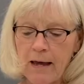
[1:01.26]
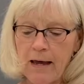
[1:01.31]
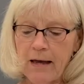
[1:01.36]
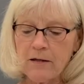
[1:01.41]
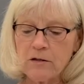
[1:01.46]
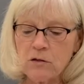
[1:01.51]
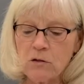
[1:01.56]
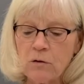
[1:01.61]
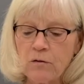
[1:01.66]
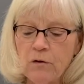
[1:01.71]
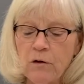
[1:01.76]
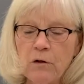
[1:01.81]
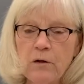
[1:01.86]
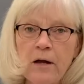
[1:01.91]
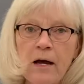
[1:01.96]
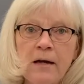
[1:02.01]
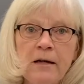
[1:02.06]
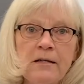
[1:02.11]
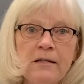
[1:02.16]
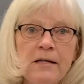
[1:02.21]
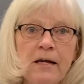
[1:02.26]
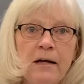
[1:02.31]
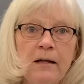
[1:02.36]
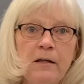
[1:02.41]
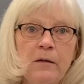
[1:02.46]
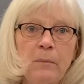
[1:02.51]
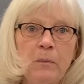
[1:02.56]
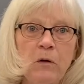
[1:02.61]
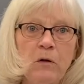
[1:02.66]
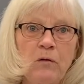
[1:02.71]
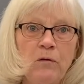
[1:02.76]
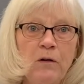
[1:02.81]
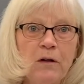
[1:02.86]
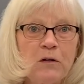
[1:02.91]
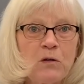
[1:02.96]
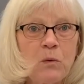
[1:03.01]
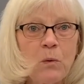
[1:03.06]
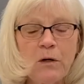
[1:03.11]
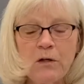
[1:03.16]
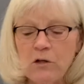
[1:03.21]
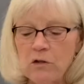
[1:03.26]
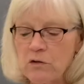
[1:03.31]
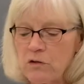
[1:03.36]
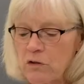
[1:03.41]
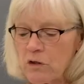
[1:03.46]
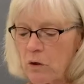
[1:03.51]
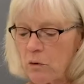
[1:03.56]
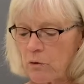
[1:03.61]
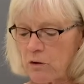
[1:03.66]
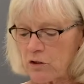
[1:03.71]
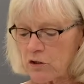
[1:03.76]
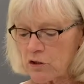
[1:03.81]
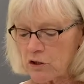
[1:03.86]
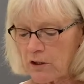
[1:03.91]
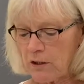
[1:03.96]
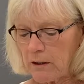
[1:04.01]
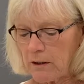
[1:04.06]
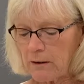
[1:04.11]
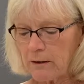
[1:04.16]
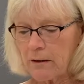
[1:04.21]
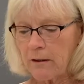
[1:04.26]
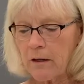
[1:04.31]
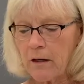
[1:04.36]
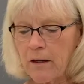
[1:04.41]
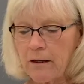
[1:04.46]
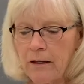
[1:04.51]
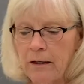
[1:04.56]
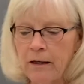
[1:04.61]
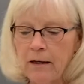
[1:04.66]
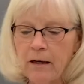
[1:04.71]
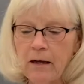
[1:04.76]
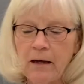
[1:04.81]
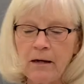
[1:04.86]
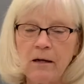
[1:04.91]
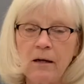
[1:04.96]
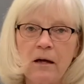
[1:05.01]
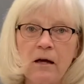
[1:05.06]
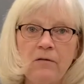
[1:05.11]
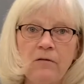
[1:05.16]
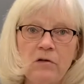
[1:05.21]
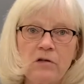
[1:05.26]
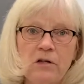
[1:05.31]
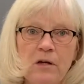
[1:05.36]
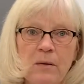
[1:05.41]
And so if you're not exactly perfect when you sew the Chenille It on, it kind of covers